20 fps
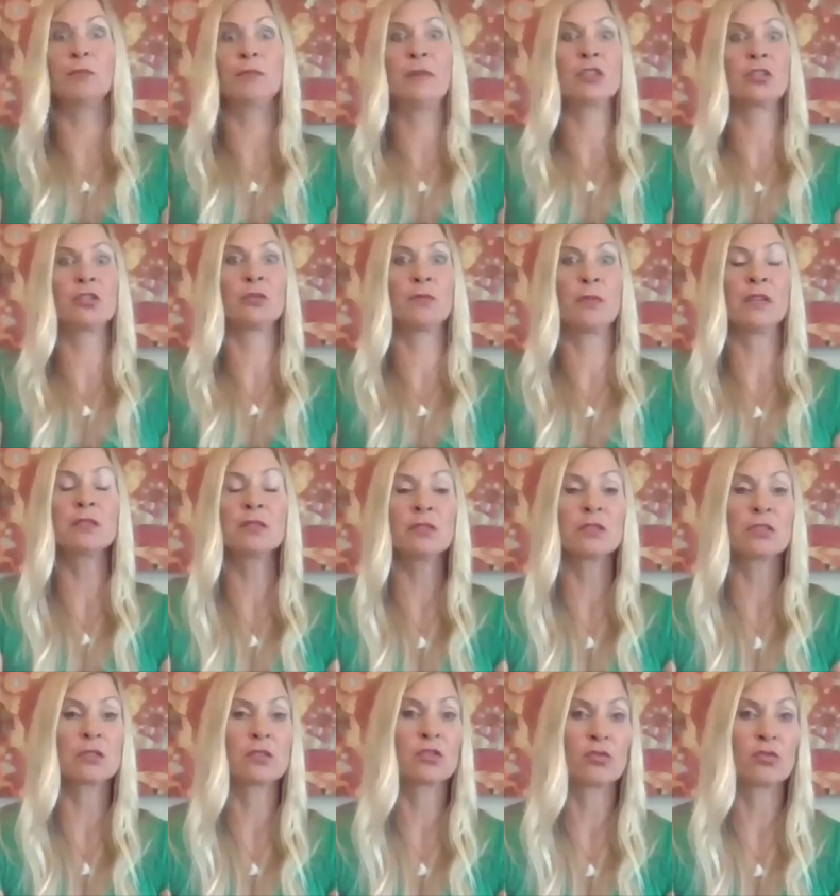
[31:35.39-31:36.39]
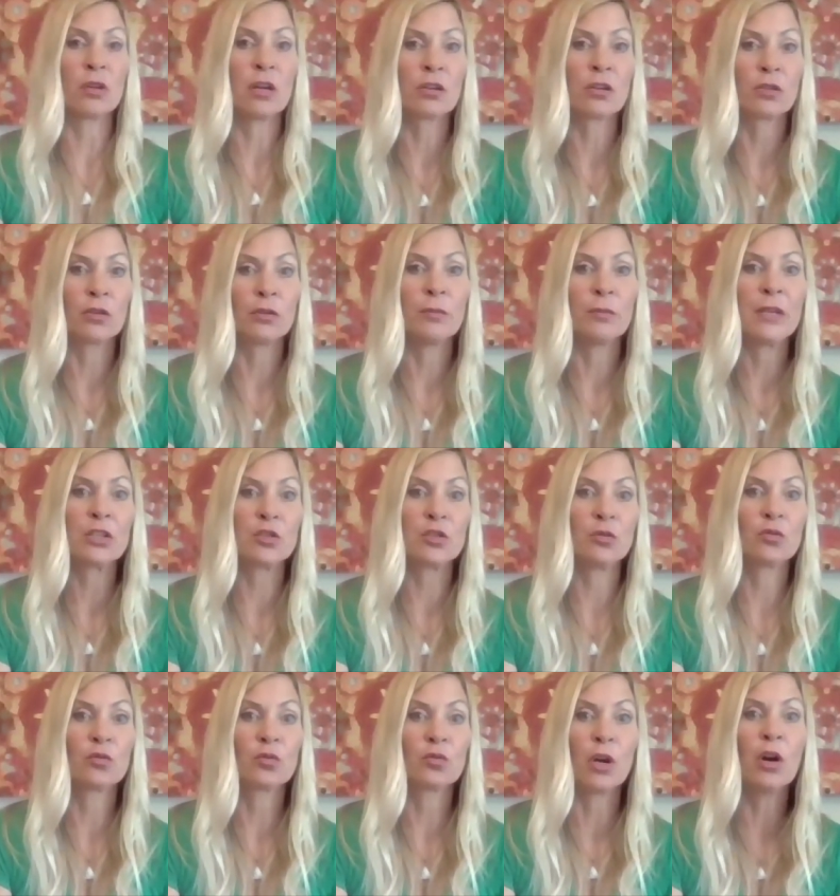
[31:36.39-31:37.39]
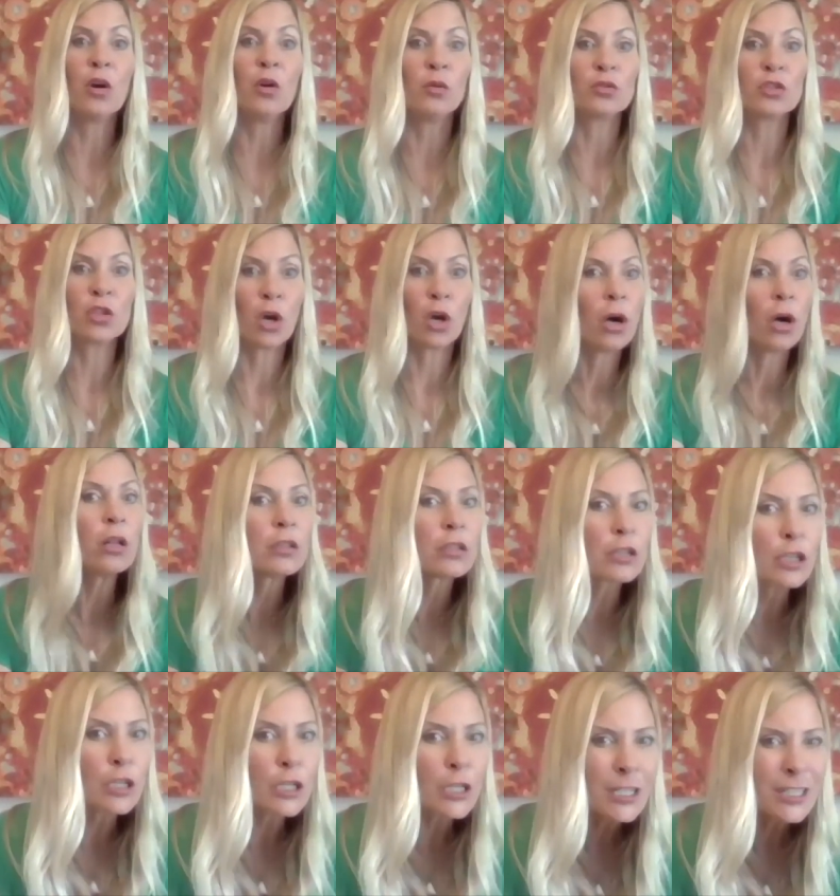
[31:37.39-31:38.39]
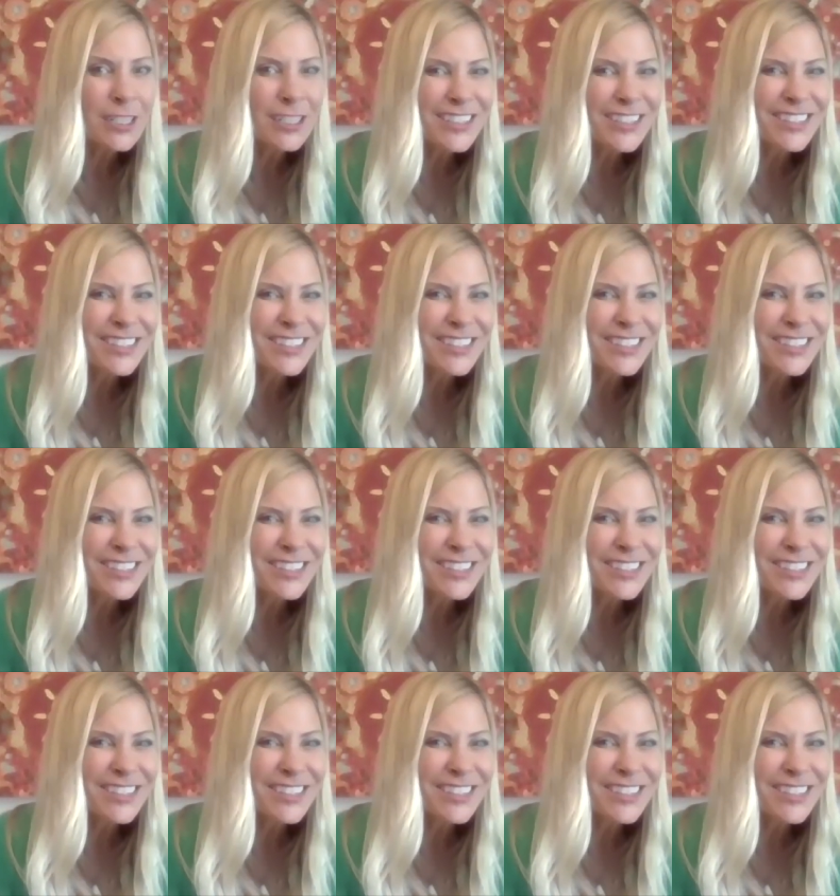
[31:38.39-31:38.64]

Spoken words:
makes your muscles stronger and makes you grow taller.